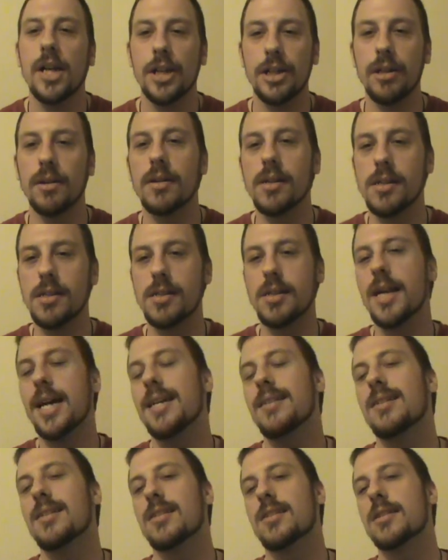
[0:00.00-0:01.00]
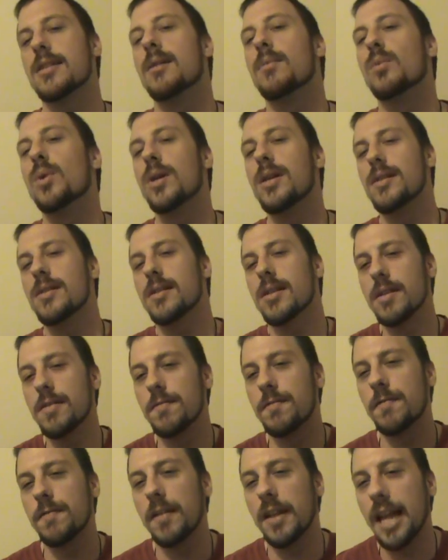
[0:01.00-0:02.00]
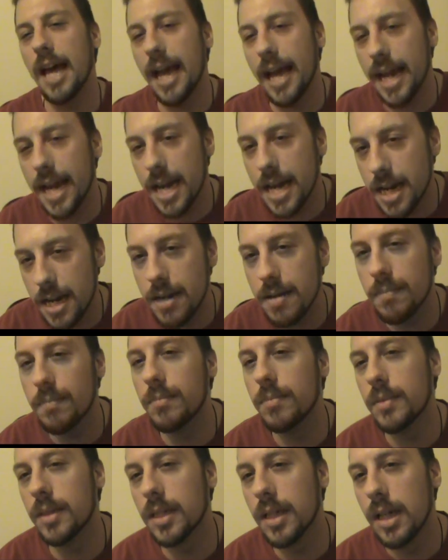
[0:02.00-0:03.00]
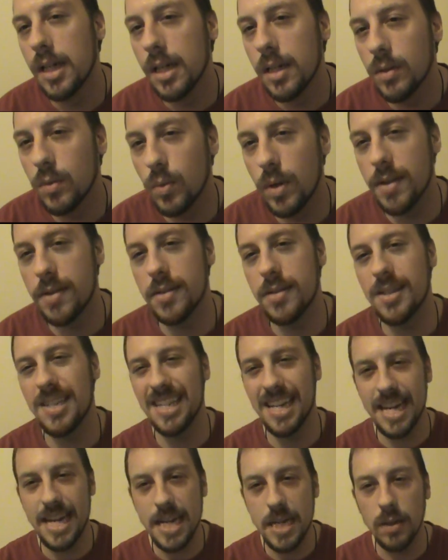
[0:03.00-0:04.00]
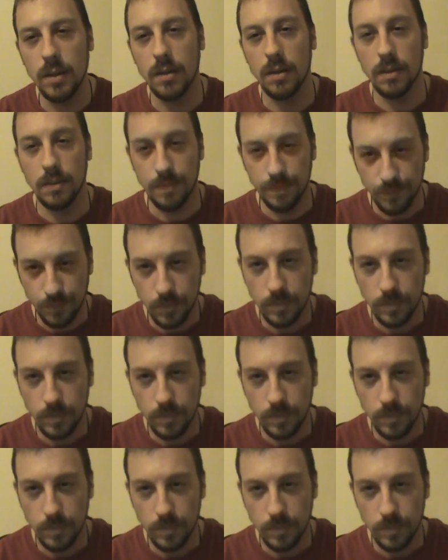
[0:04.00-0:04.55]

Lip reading: You could say that someone is inflamed with zeal.